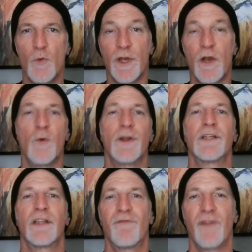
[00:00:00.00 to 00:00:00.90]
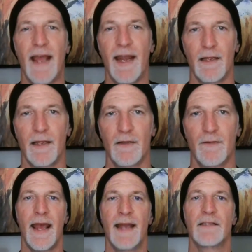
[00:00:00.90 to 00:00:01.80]
go into the forgetting.
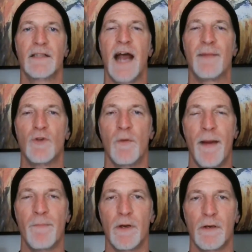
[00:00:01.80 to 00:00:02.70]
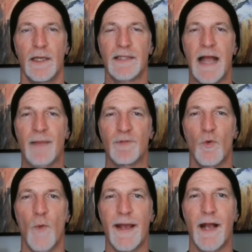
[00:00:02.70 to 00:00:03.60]
And it's time to remember. It's time to
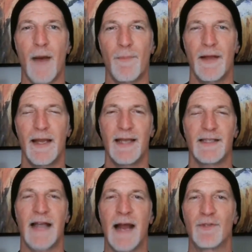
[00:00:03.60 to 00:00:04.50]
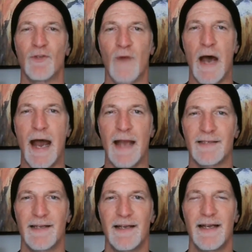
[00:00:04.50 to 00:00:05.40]
wake up. It's time to
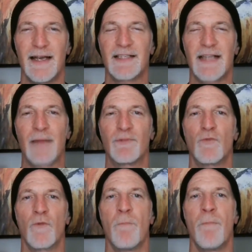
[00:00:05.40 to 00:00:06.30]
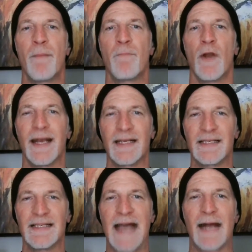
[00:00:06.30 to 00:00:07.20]
rise. It's time to remember
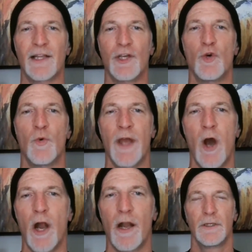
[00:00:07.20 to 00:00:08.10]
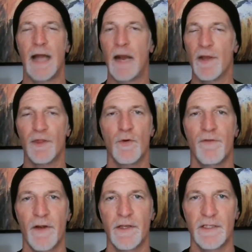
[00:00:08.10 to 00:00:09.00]
exactly who we are. I went through a
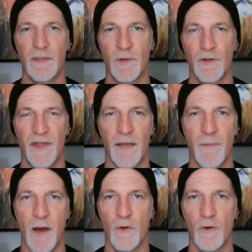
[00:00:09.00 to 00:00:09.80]
very similar thing in my own